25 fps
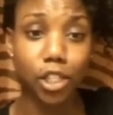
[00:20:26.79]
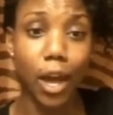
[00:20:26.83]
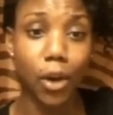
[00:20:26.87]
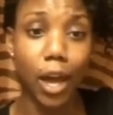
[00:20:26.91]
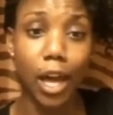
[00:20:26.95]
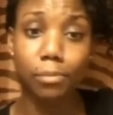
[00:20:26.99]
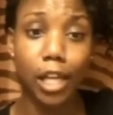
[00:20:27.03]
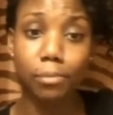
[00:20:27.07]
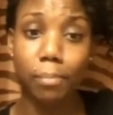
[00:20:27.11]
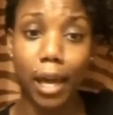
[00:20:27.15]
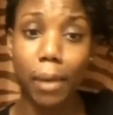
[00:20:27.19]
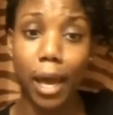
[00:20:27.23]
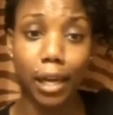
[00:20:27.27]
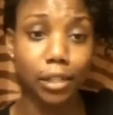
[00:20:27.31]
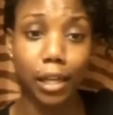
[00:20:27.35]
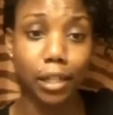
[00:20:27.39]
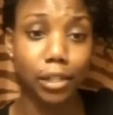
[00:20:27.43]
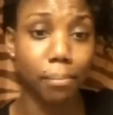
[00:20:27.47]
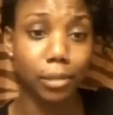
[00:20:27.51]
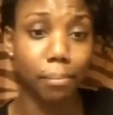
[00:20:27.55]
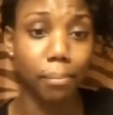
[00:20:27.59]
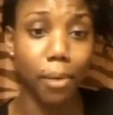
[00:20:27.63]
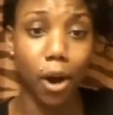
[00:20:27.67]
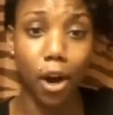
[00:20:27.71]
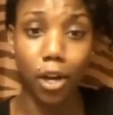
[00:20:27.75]
Get your ass
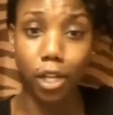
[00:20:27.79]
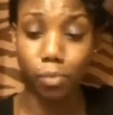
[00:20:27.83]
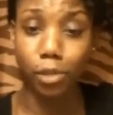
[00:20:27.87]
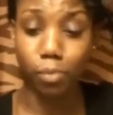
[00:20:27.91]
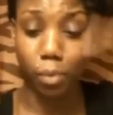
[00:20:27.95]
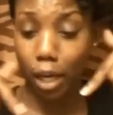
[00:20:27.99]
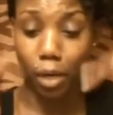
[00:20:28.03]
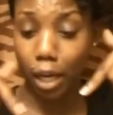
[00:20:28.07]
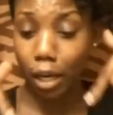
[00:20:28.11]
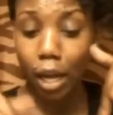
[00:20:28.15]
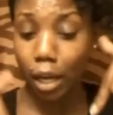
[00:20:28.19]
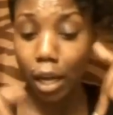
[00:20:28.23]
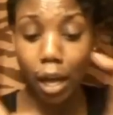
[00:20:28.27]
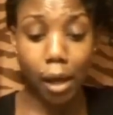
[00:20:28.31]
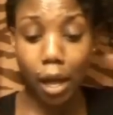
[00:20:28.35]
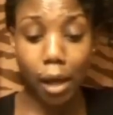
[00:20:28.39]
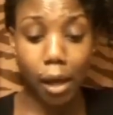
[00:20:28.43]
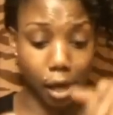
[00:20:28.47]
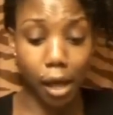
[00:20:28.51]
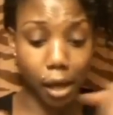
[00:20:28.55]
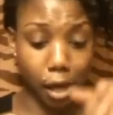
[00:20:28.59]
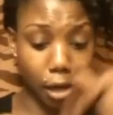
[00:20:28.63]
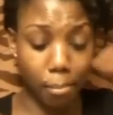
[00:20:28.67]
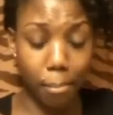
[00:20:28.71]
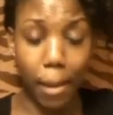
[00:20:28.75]
back into Barney's what
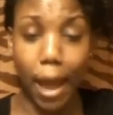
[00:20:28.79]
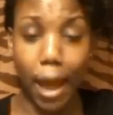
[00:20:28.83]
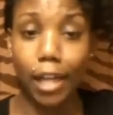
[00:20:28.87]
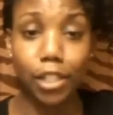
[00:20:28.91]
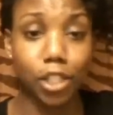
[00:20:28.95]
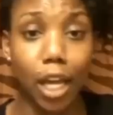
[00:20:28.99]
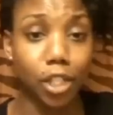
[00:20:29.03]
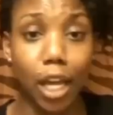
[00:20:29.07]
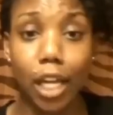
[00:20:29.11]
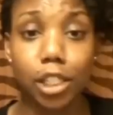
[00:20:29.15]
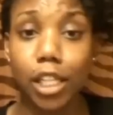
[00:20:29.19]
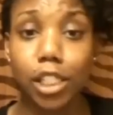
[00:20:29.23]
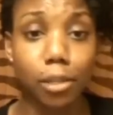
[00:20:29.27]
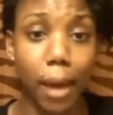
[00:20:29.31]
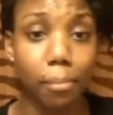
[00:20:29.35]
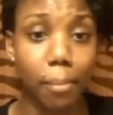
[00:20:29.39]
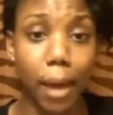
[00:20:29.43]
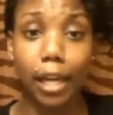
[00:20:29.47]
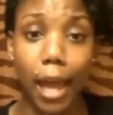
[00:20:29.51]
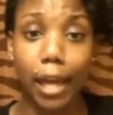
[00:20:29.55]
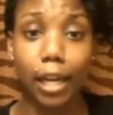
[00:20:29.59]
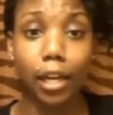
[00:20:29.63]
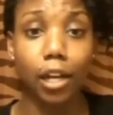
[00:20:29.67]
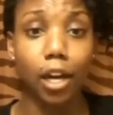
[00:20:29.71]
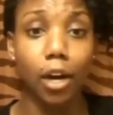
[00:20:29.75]

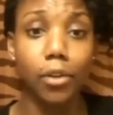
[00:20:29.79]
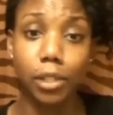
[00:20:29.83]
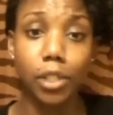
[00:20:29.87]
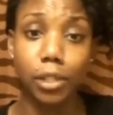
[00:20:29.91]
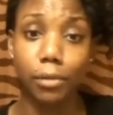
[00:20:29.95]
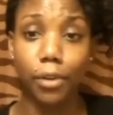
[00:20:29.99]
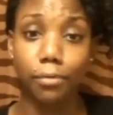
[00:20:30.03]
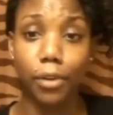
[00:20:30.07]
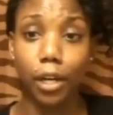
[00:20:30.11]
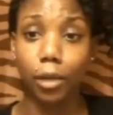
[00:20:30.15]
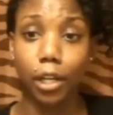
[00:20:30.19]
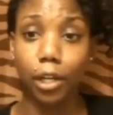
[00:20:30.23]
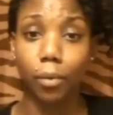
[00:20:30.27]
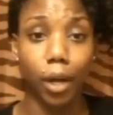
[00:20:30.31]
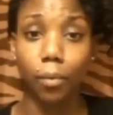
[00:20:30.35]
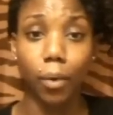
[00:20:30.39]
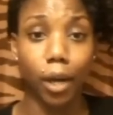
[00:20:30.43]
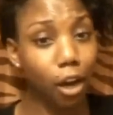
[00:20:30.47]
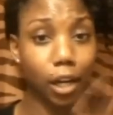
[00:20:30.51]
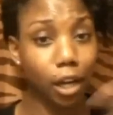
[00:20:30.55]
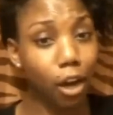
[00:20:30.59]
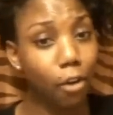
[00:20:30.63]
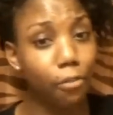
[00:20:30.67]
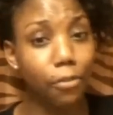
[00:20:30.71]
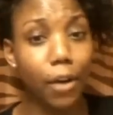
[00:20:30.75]
imagination bag and go some
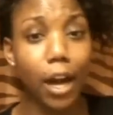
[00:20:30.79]
fucking where.